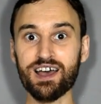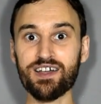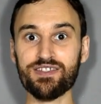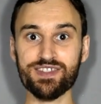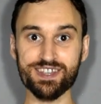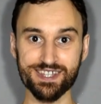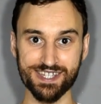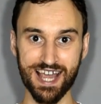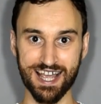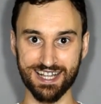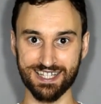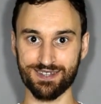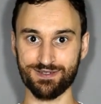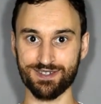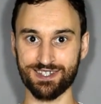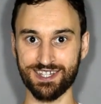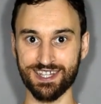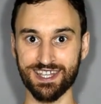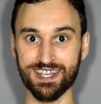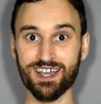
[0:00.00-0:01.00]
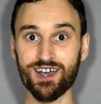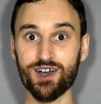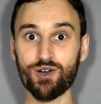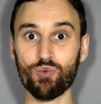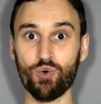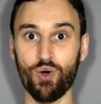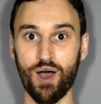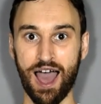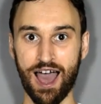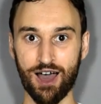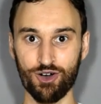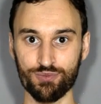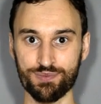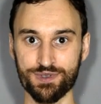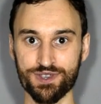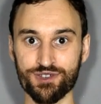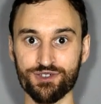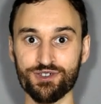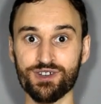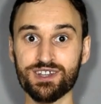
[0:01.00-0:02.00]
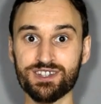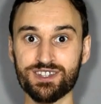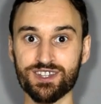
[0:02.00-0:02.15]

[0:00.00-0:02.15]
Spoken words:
This activity will help you